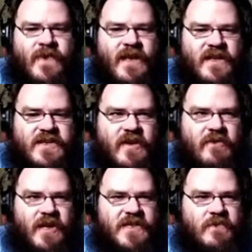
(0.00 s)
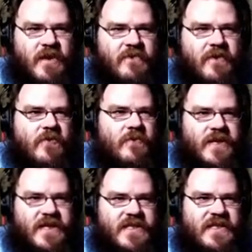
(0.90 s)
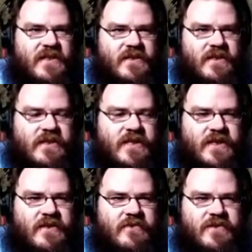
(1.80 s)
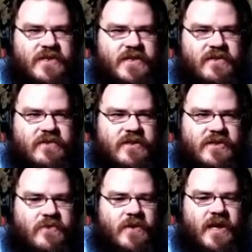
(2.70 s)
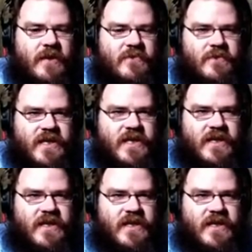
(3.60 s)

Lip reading: So I've lost my phone piece. The detective just robbed me.